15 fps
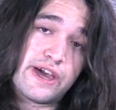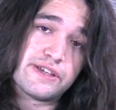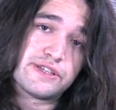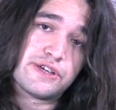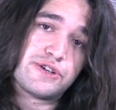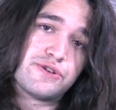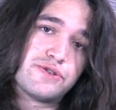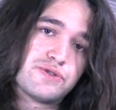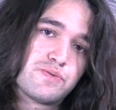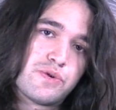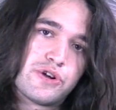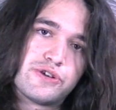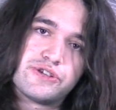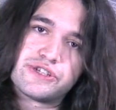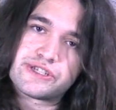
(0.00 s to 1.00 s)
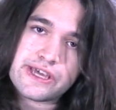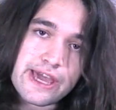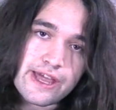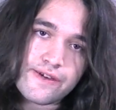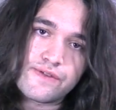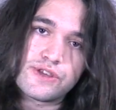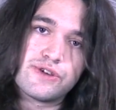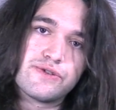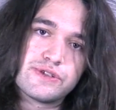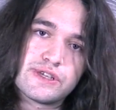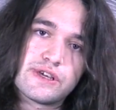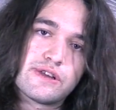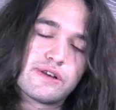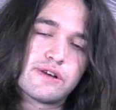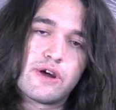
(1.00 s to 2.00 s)
has issues where you just can't even use
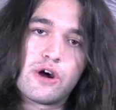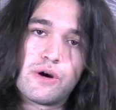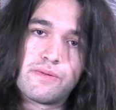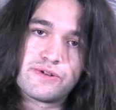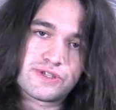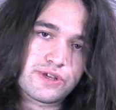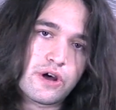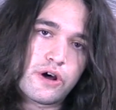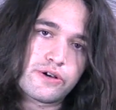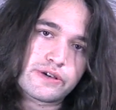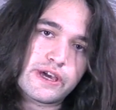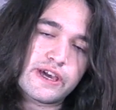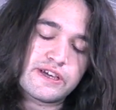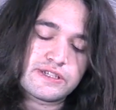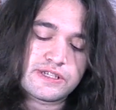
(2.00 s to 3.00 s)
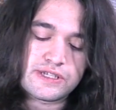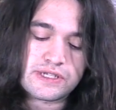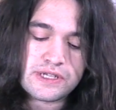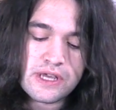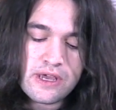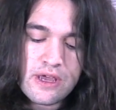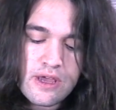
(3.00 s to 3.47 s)
it in almost all cases